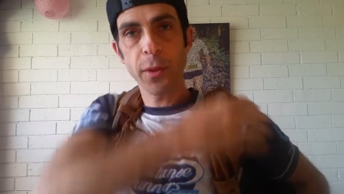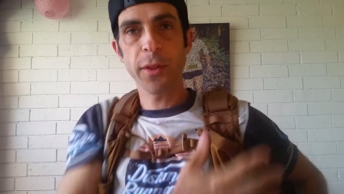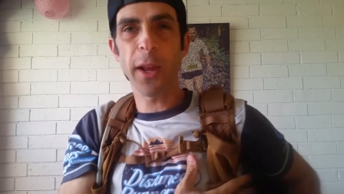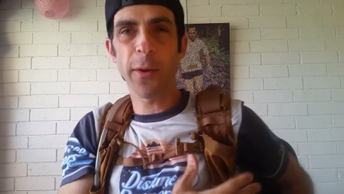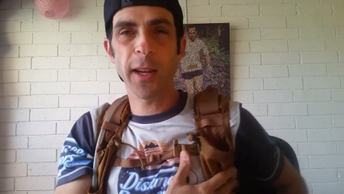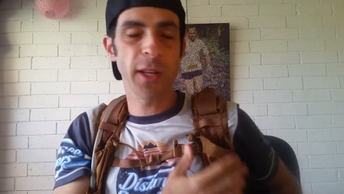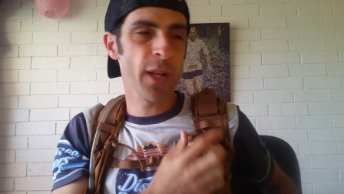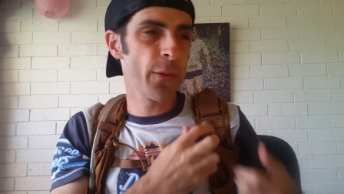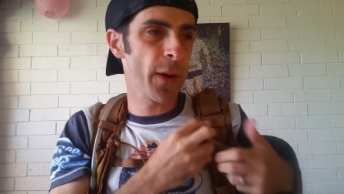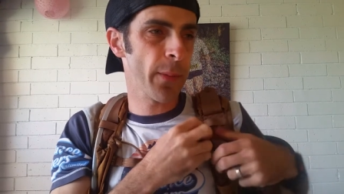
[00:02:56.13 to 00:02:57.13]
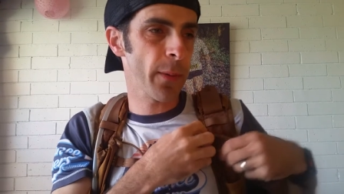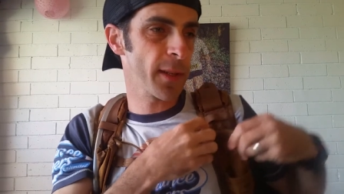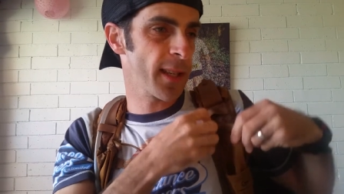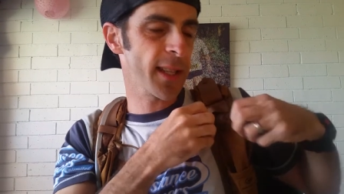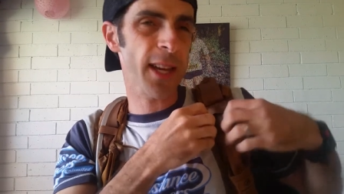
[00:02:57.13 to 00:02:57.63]
They reckon you could fit probably
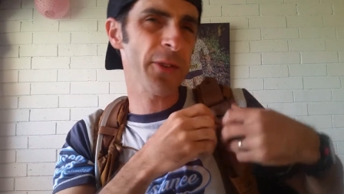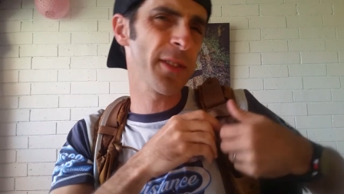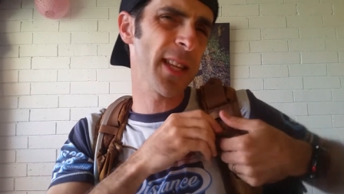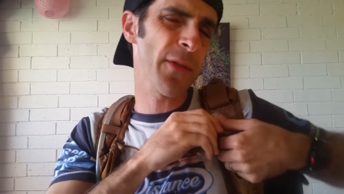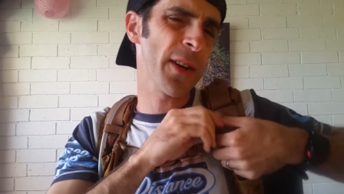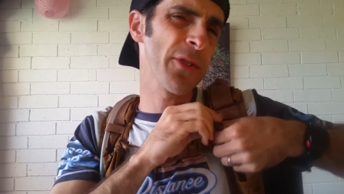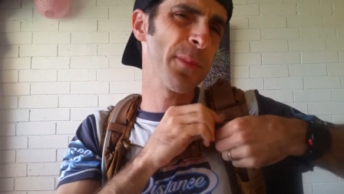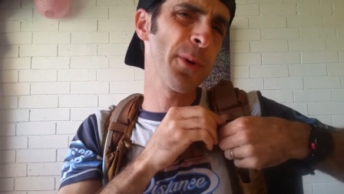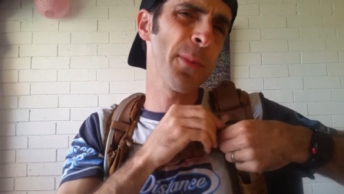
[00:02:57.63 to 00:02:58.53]
700 ml